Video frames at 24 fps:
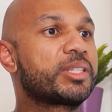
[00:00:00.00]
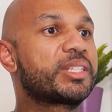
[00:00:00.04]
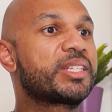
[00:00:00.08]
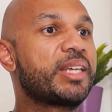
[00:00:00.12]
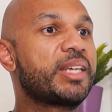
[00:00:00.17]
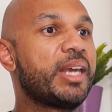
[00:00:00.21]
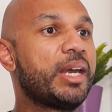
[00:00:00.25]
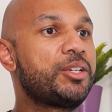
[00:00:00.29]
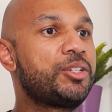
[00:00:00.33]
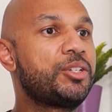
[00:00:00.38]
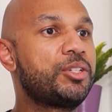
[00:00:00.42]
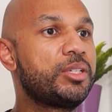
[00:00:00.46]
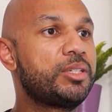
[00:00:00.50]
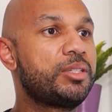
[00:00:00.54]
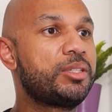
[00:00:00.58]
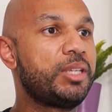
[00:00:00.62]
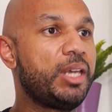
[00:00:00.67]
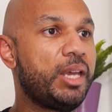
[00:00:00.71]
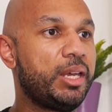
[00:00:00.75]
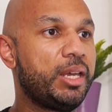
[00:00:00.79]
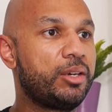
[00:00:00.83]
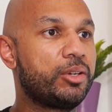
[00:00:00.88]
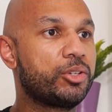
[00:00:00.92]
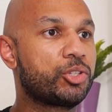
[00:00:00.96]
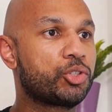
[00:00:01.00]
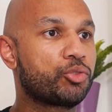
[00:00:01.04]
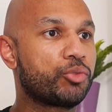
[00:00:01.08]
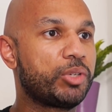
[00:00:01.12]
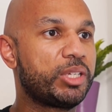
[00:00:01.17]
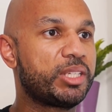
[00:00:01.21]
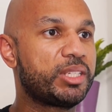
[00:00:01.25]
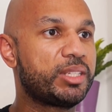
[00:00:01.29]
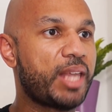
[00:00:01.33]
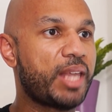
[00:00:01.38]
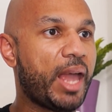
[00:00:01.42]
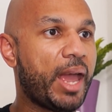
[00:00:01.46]
Sketch is the industry
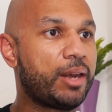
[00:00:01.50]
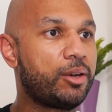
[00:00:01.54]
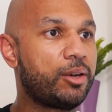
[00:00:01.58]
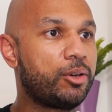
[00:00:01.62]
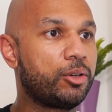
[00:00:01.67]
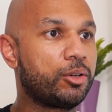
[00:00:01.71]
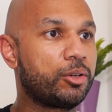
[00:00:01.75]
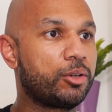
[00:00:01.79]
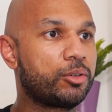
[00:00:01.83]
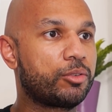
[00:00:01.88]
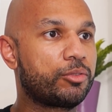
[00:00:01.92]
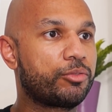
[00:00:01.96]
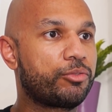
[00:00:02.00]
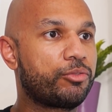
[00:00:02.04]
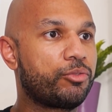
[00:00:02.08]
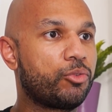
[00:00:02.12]
standard